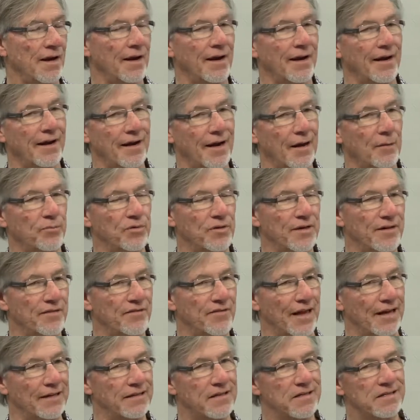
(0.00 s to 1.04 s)
And I believe
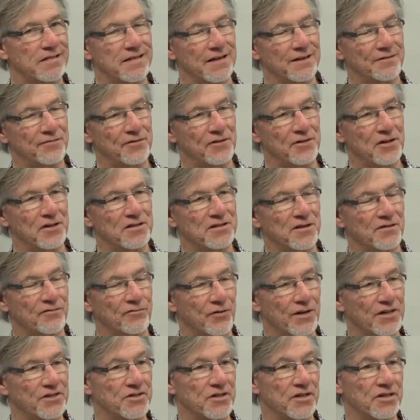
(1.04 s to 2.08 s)
that deceitfulness of
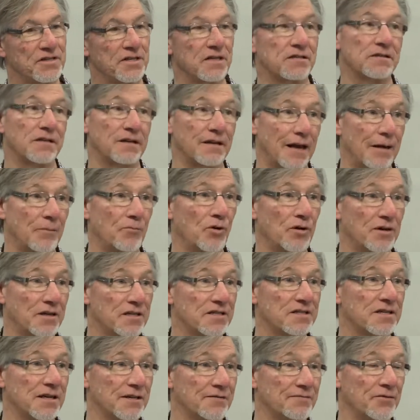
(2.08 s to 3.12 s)
riches is a lot more
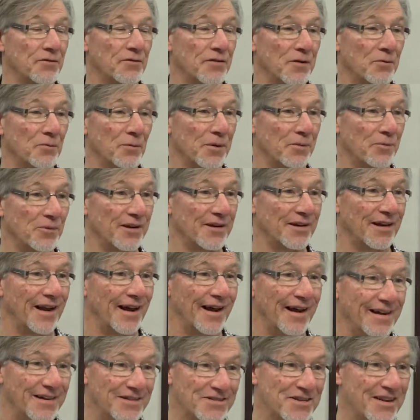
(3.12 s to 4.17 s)
deceitful than we
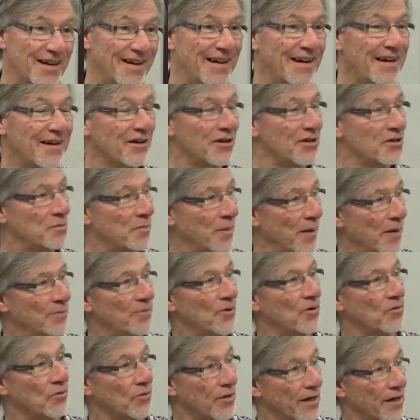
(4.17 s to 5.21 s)
realize because people
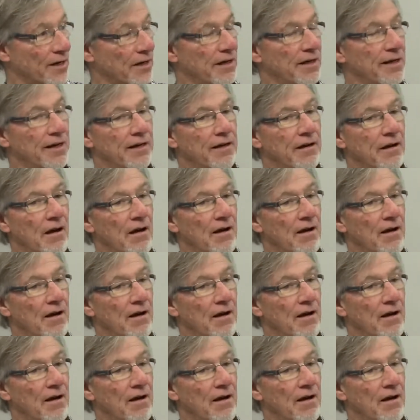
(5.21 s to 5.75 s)
really,